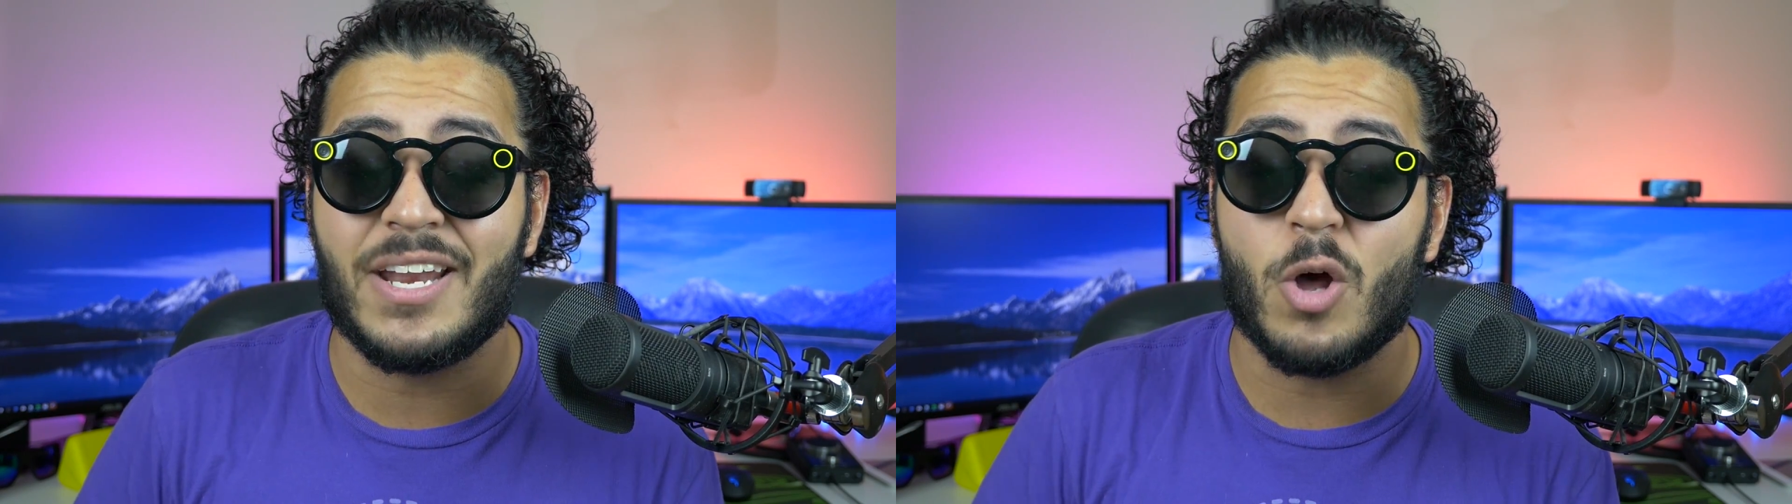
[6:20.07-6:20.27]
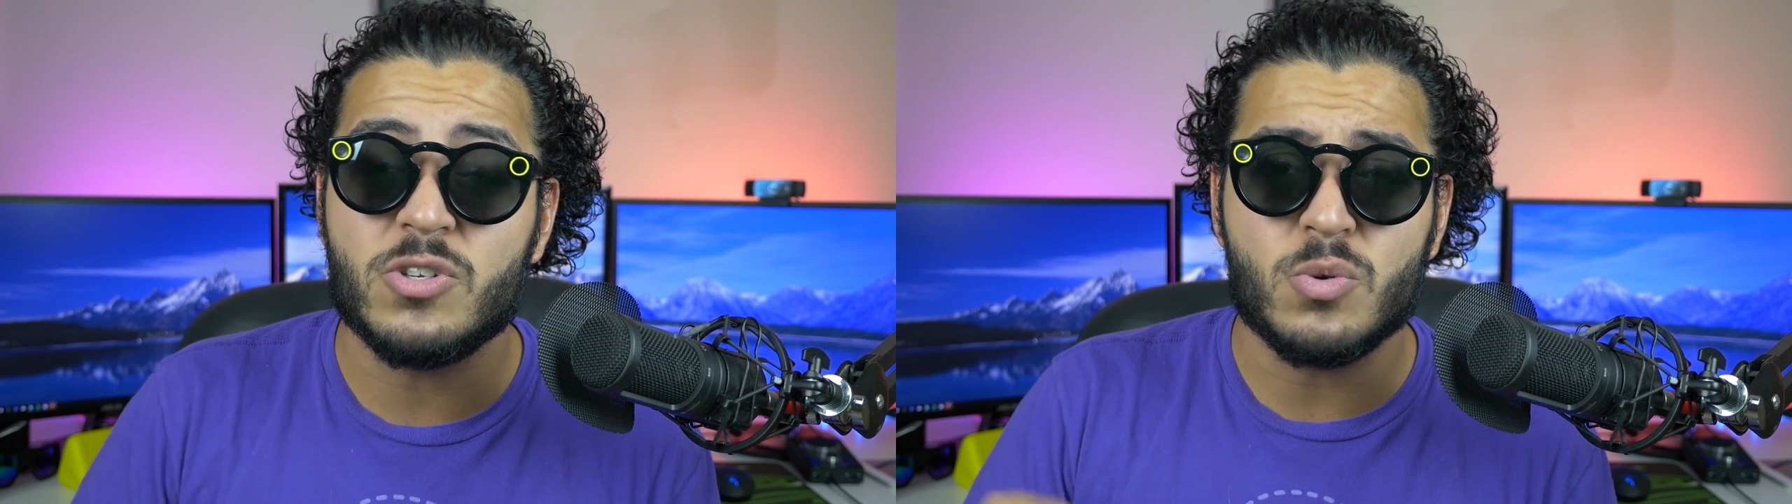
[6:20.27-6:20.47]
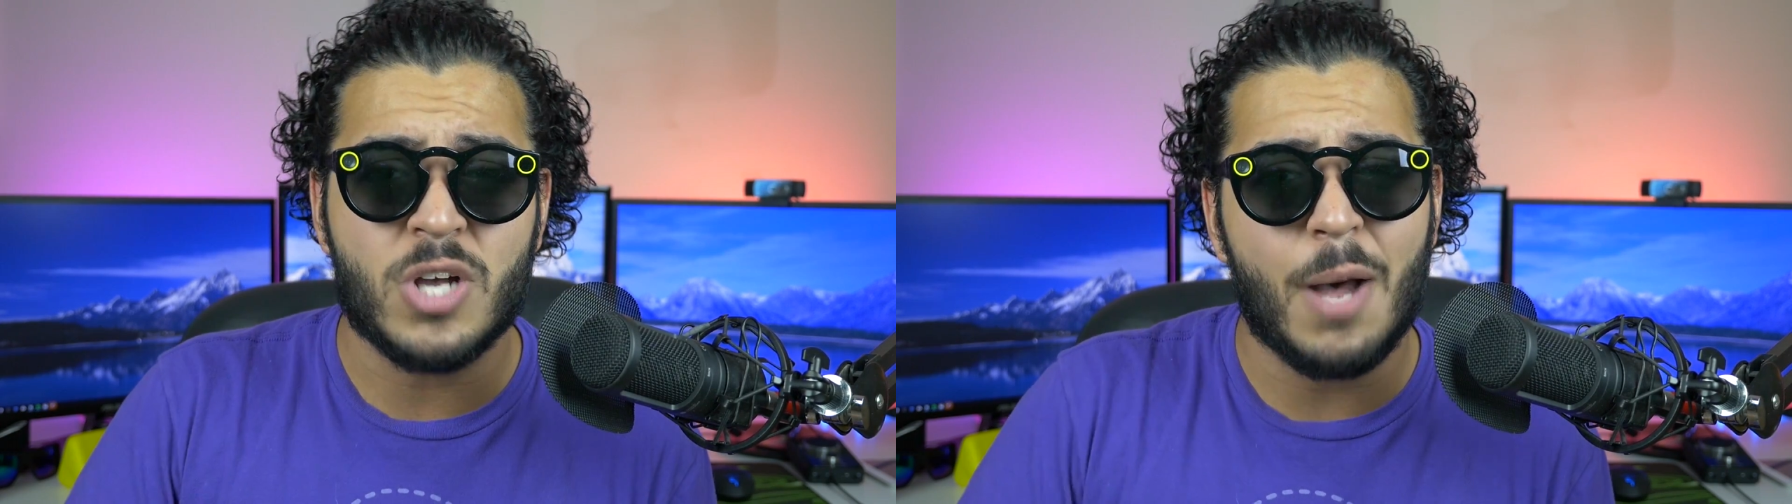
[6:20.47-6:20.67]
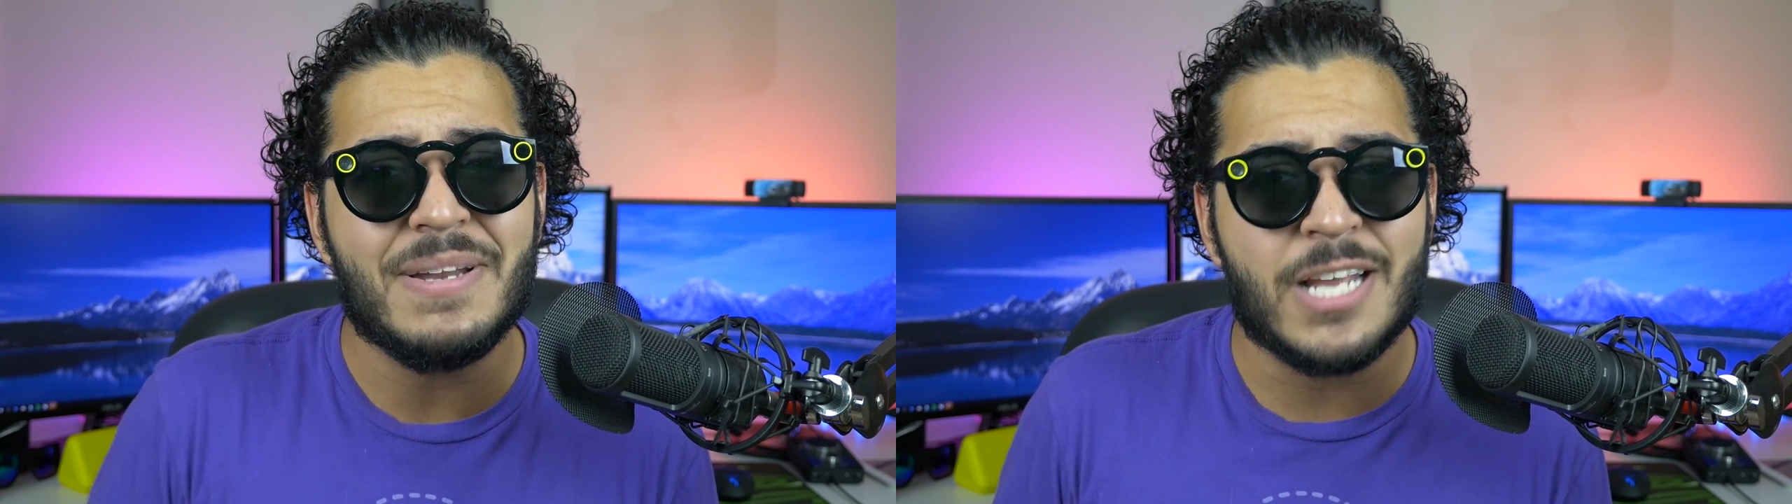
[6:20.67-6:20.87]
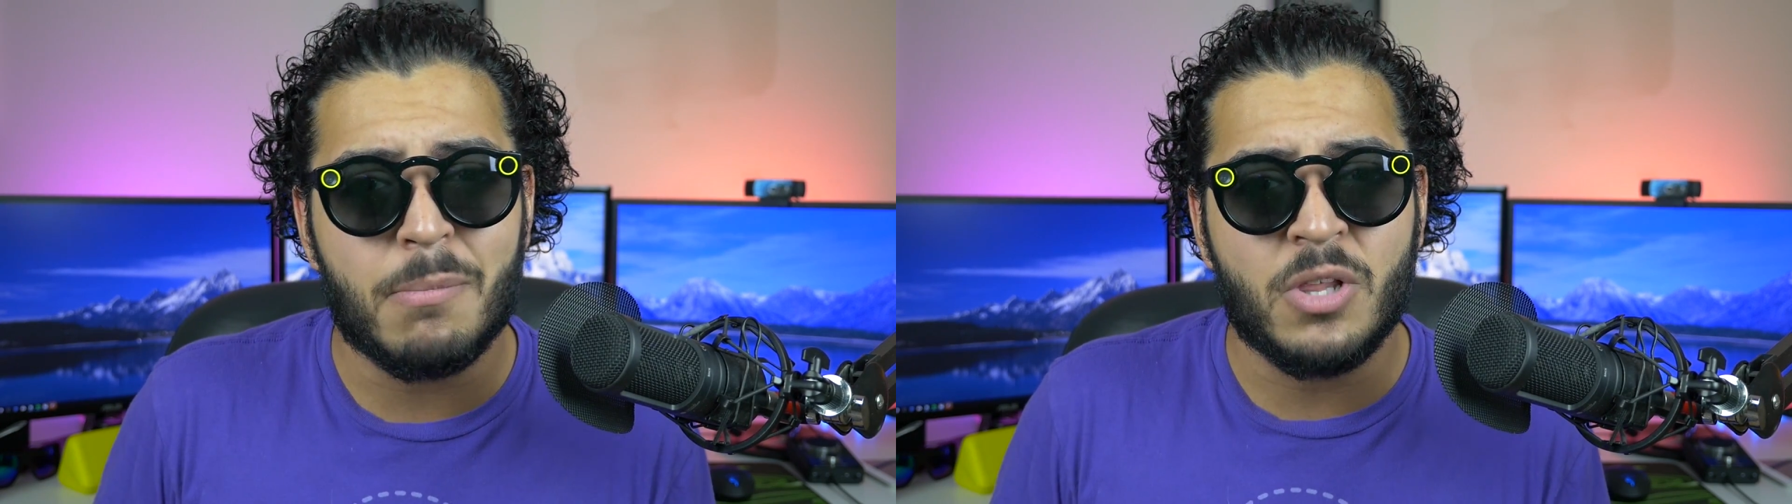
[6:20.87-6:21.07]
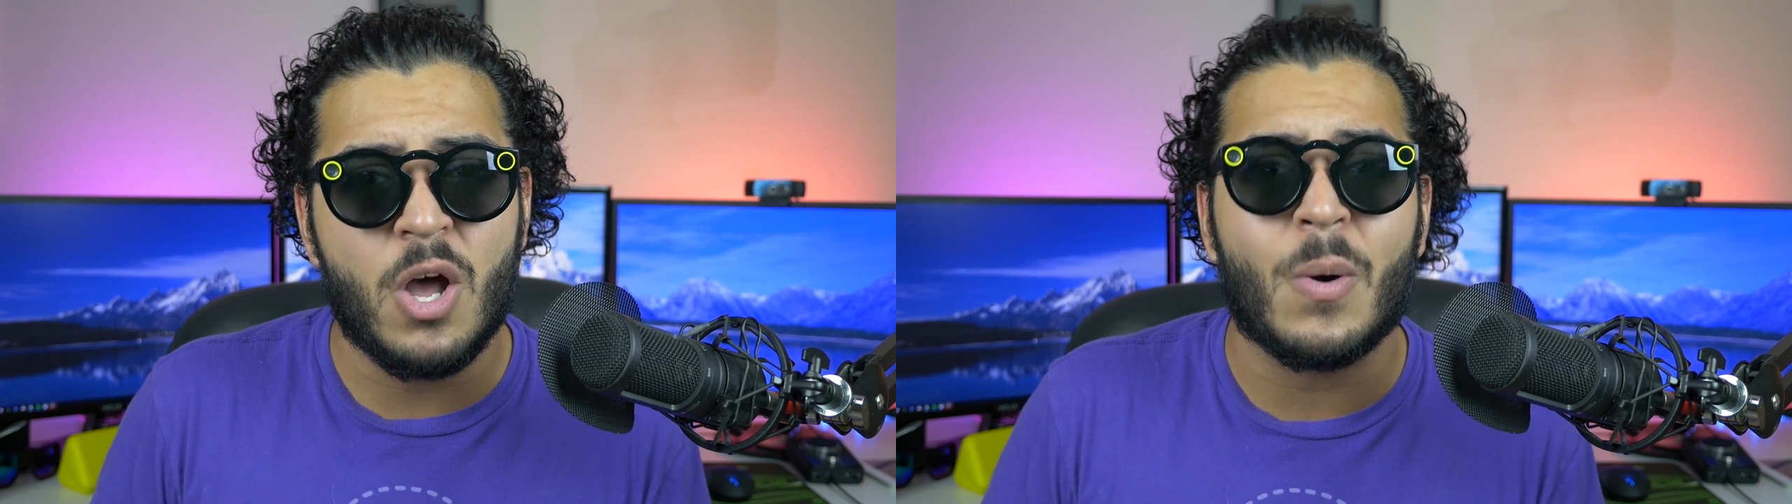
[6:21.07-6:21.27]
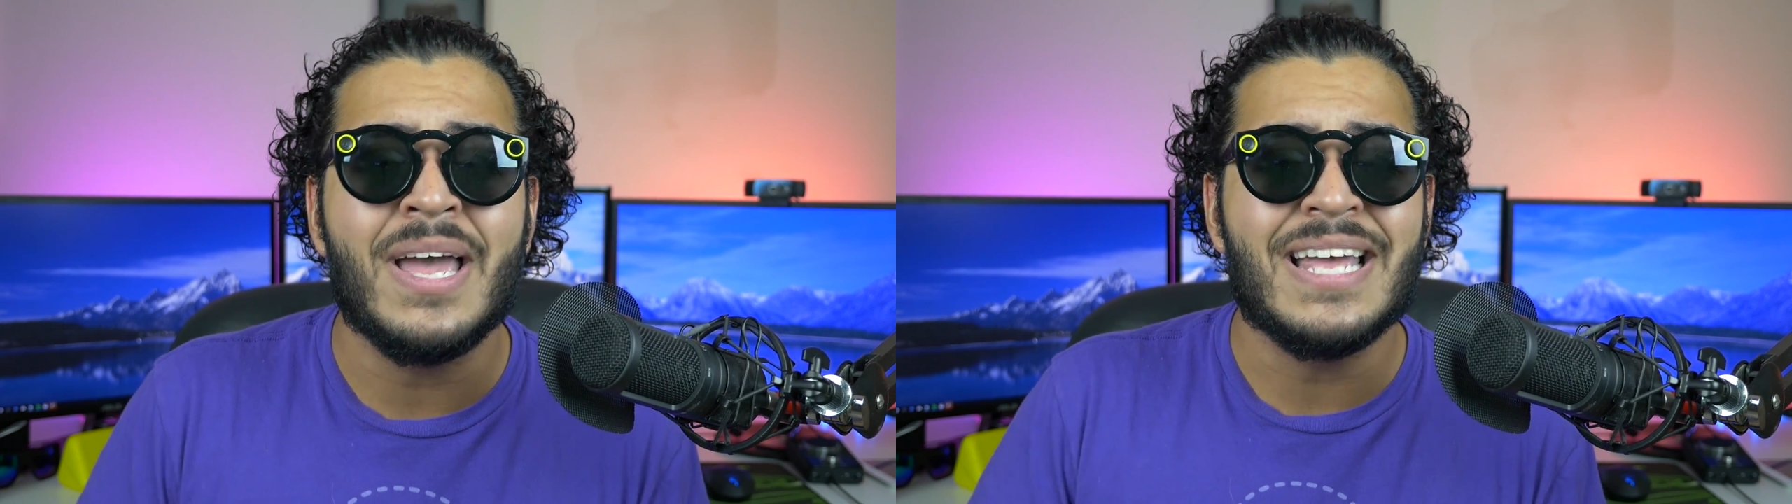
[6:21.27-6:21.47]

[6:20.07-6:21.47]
and also comment down below.